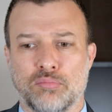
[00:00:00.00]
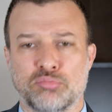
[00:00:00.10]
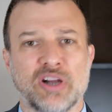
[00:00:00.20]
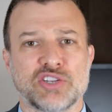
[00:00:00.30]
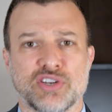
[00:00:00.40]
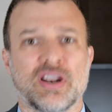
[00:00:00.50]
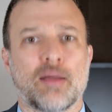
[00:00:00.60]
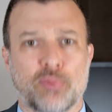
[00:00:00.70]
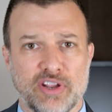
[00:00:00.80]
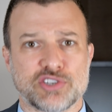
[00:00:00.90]
budget and
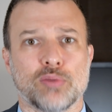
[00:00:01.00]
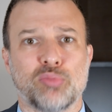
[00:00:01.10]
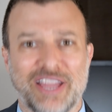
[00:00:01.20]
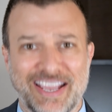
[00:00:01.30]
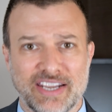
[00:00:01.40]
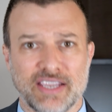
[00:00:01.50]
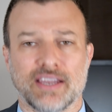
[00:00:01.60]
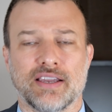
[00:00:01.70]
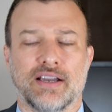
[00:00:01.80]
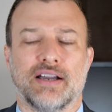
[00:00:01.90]
operational planning,
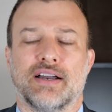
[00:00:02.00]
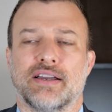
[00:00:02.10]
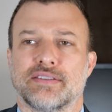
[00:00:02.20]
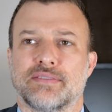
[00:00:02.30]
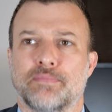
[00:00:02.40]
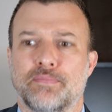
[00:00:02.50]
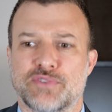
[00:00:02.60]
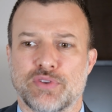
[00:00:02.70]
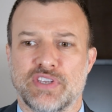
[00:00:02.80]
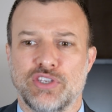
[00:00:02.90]

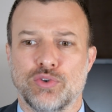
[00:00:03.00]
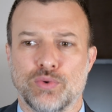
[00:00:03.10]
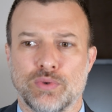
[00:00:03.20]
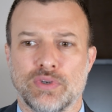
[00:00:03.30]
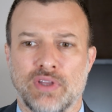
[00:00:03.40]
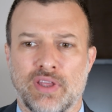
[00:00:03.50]
so that you